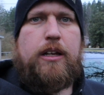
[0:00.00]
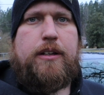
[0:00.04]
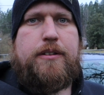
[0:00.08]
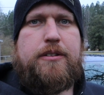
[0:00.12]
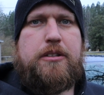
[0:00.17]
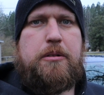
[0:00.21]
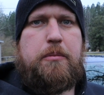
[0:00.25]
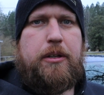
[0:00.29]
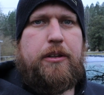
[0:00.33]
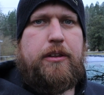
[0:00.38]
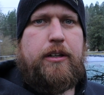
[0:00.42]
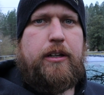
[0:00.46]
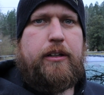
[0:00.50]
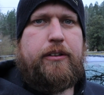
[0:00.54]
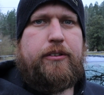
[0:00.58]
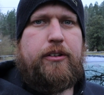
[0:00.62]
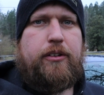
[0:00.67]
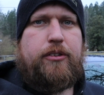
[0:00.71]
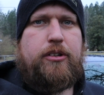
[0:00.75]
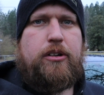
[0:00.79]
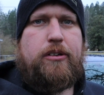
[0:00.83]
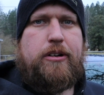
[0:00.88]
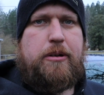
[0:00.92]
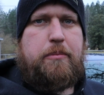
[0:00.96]
Some of the things
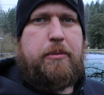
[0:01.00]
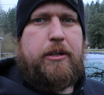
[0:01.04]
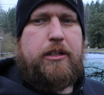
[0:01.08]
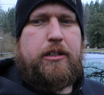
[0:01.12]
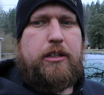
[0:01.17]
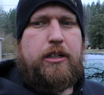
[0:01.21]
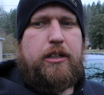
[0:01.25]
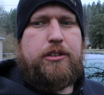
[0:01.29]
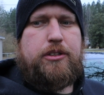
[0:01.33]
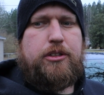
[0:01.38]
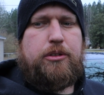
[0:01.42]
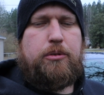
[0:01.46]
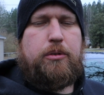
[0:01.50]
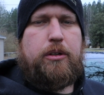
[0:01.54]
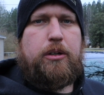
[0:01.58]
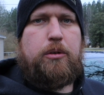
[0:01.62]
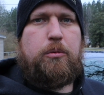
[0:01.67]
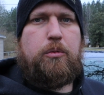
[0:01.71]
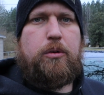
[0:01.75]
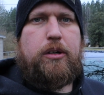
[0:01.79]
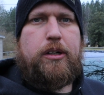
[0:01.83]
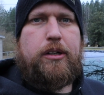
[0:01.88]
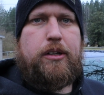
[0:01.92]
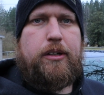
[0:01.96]
that's already been done to
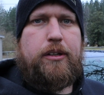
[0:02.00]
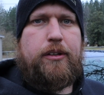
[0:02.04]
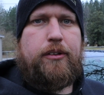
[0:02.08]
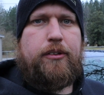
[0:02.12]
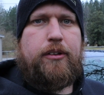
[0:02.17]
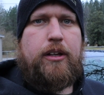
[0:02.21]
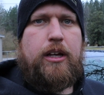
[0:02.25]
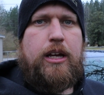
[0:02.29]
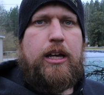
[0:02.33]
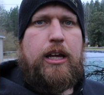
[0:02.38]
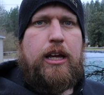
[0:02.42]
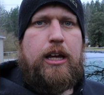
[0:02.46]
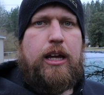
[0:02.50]
it was